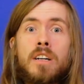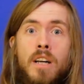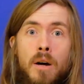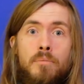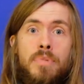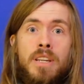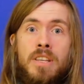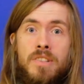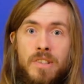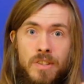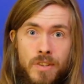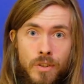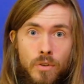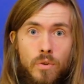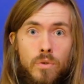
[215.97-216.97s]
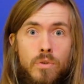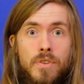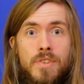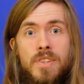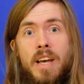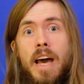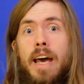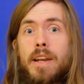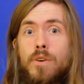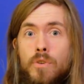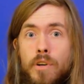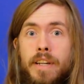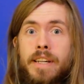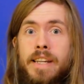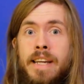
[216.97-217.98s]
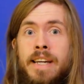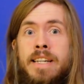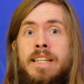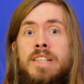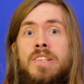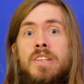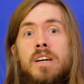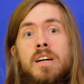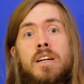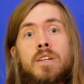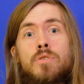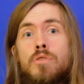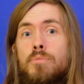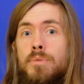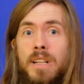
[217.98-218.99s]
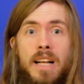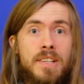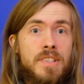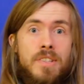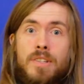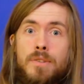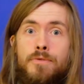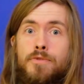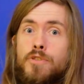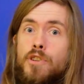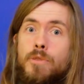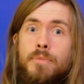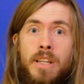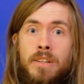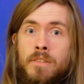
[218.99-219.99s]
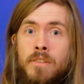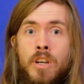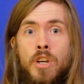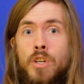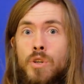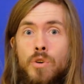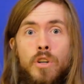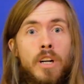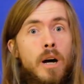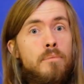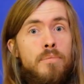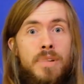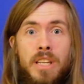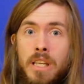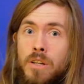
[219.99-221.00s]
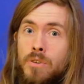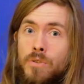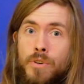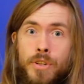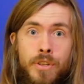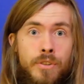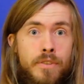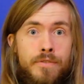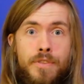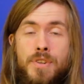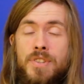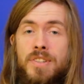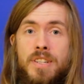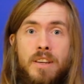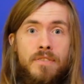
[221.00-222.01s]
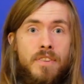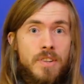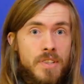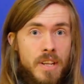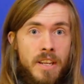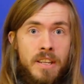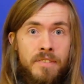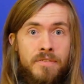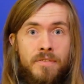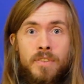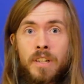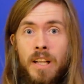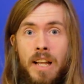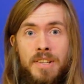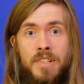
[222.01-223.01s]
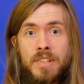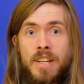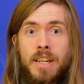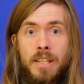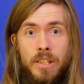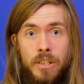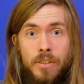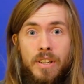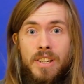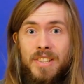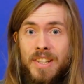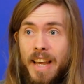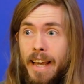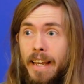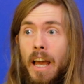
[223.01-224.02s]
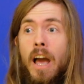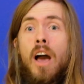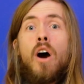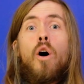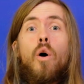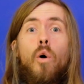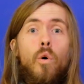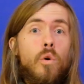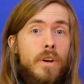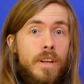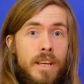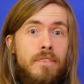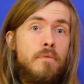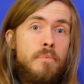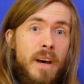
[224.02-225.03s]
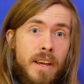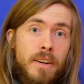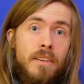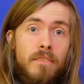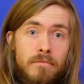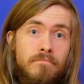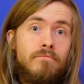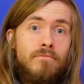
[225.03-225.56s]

companies and schools that organize uh, group classes in form in your company or university if there's any classes that you can take. Or even better,